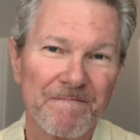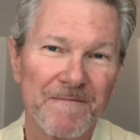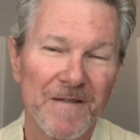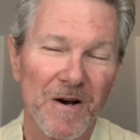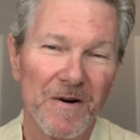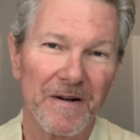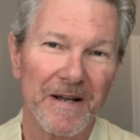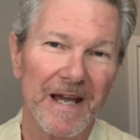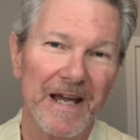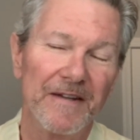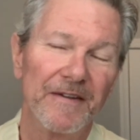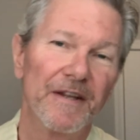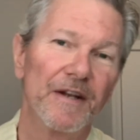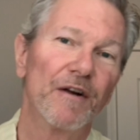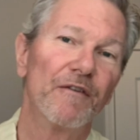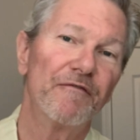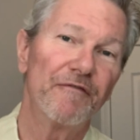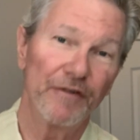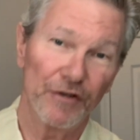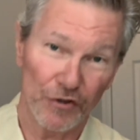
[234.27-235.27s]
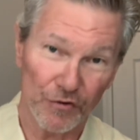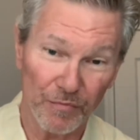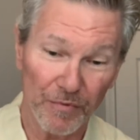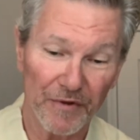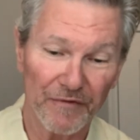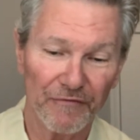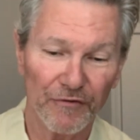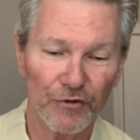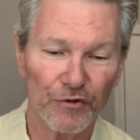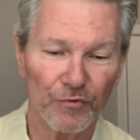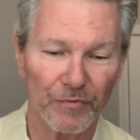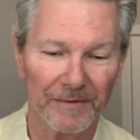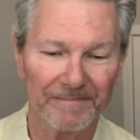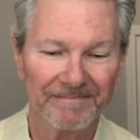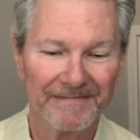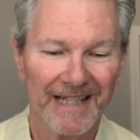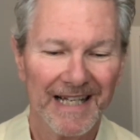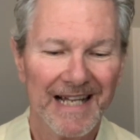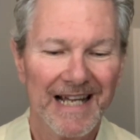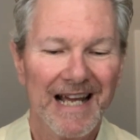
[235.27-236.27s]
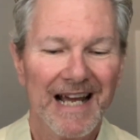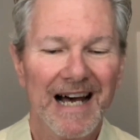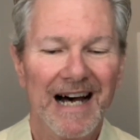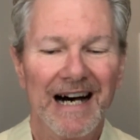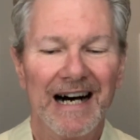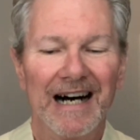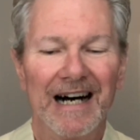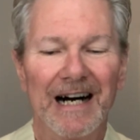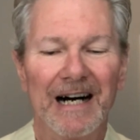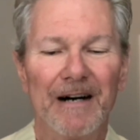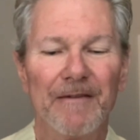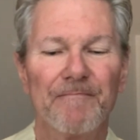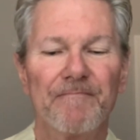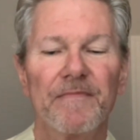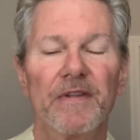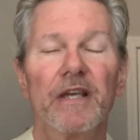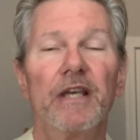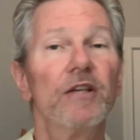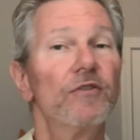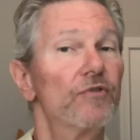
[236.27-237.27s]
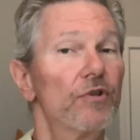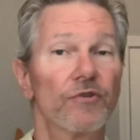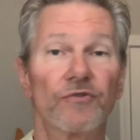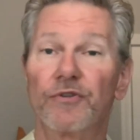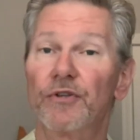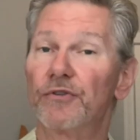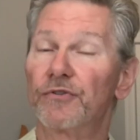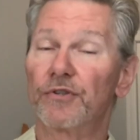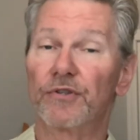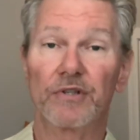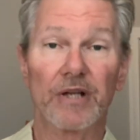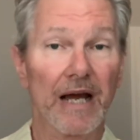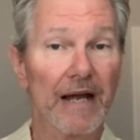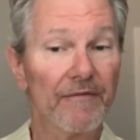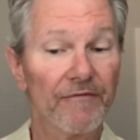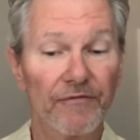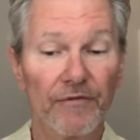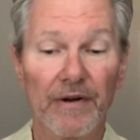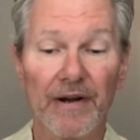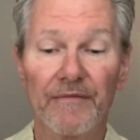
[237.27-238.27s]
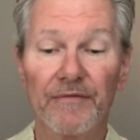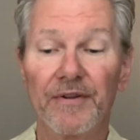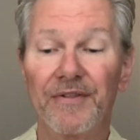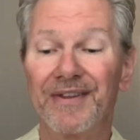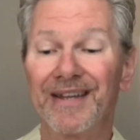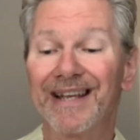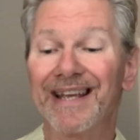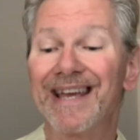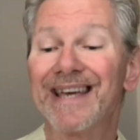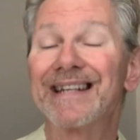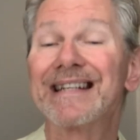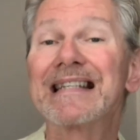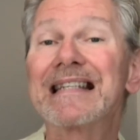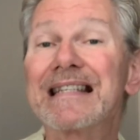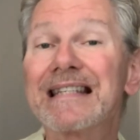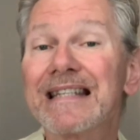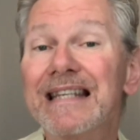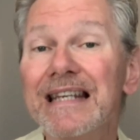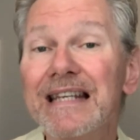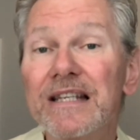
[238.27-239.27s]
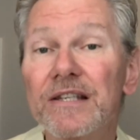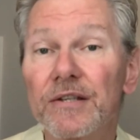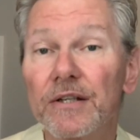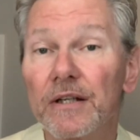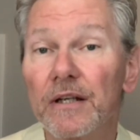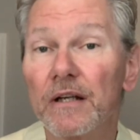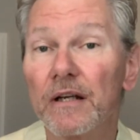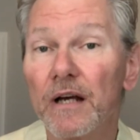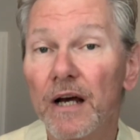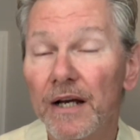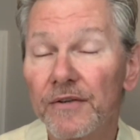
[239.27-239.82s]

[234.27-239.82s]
okay, and then I'll finish with the first one. He says there's a time for everything and a season